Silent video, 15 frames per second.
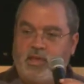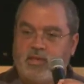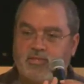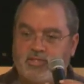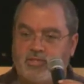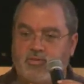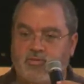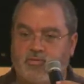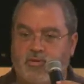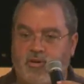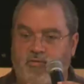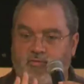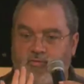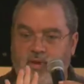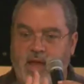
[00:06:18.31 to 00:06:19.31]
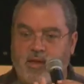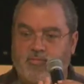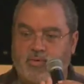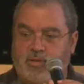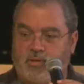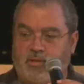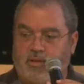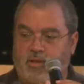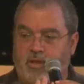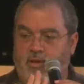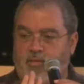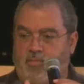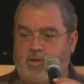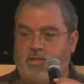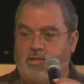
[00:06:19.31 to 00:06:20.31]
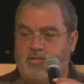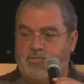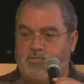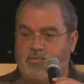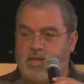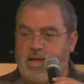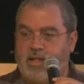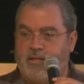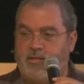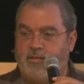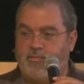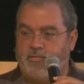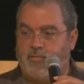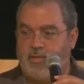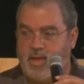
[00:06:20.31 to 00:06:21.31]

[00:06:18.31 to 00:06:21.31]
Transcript: issue of rampant police brutality.